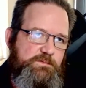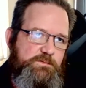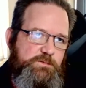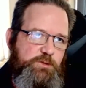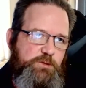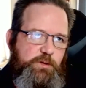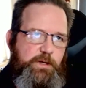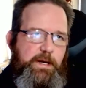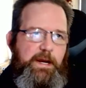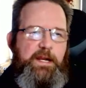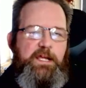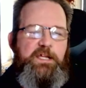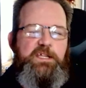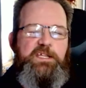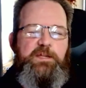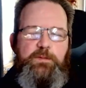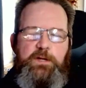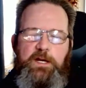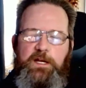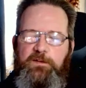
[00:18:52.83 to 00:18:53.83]
creating
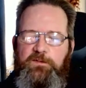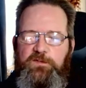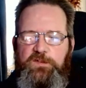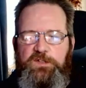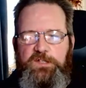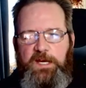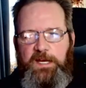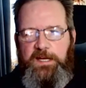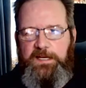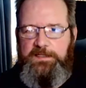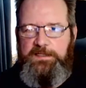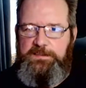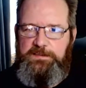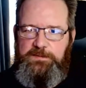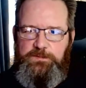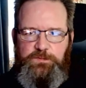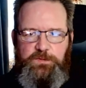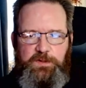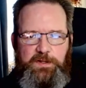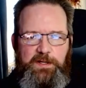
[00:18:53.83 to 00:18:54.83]
some kind of site
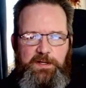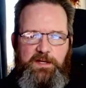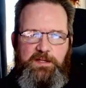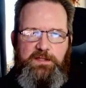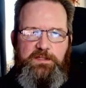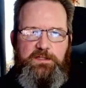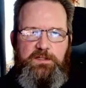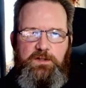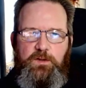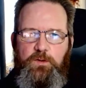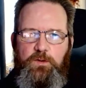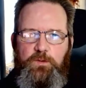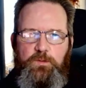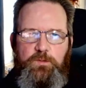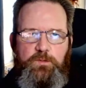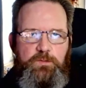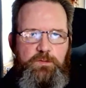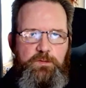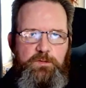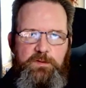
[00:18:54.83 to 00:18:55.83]
where you guys can go,
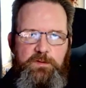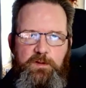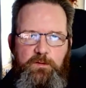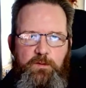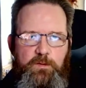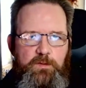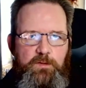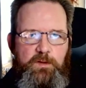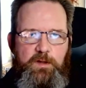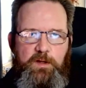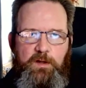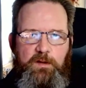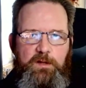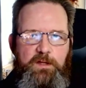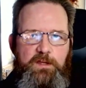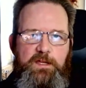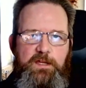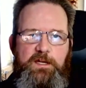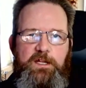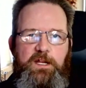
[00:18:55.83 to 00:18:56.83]
or
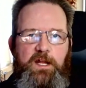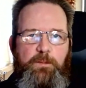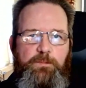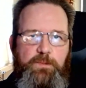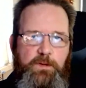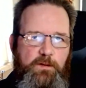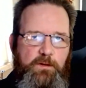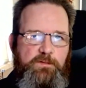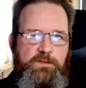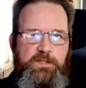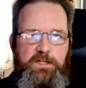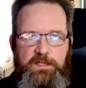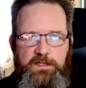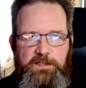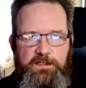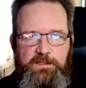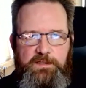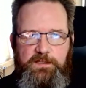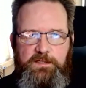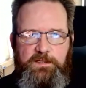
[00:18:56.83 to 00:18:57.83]
because I could upload
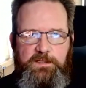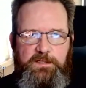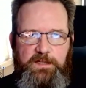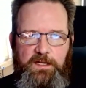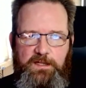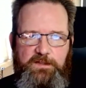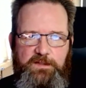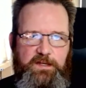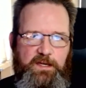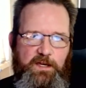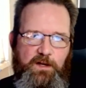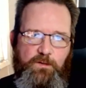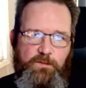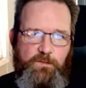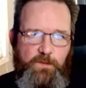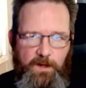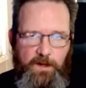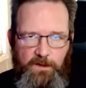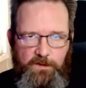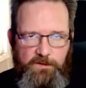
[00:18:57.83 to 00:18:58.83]
these STL
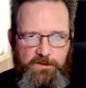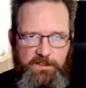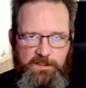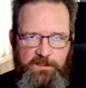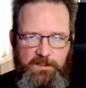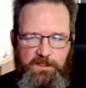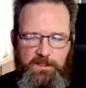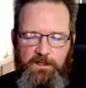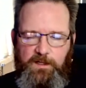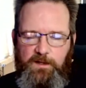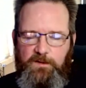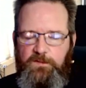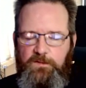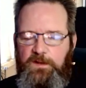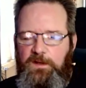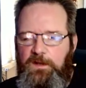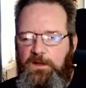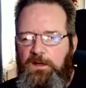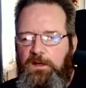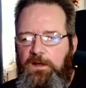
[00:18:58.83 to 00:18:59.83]
files easy enough.
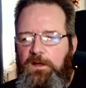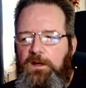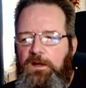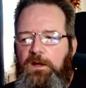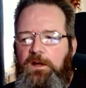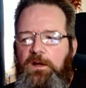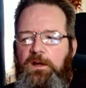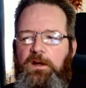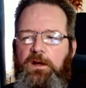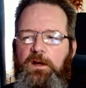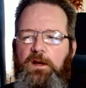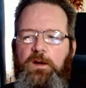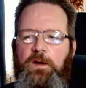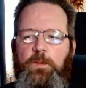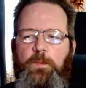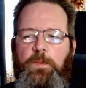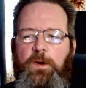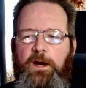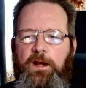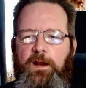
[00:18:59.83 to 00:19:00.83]

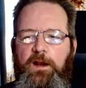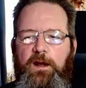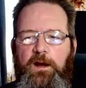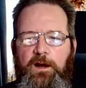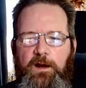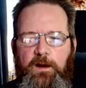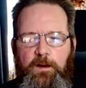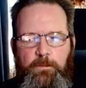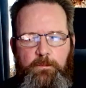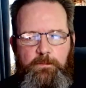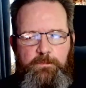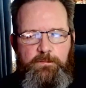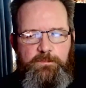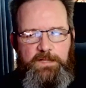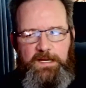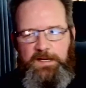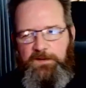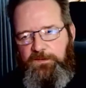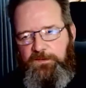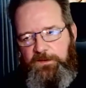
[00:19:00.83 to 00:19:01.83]
But
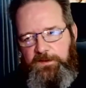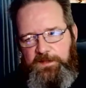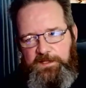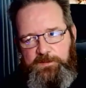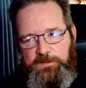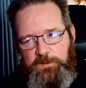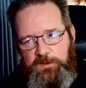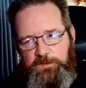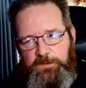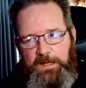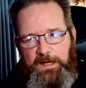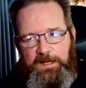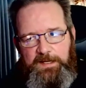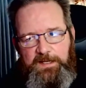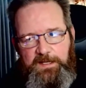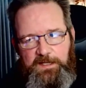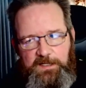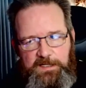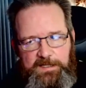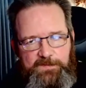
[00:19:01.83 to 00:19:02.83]
like for this one back
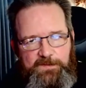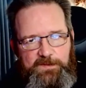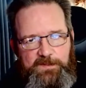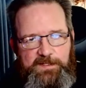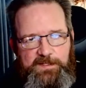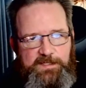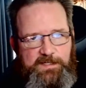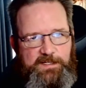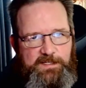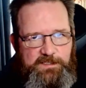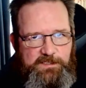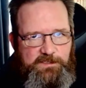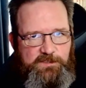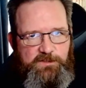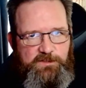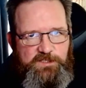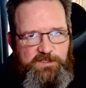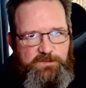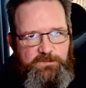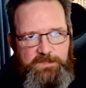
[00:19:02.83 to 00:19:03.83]
here, if you're deciding to
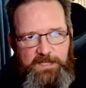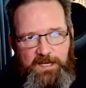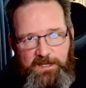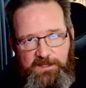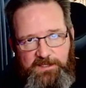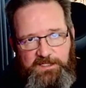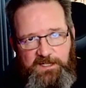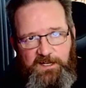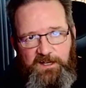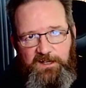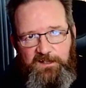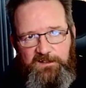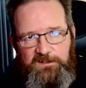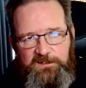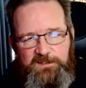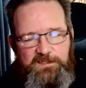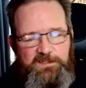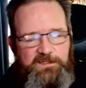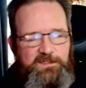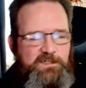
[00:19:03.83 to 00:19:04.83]
do something that size,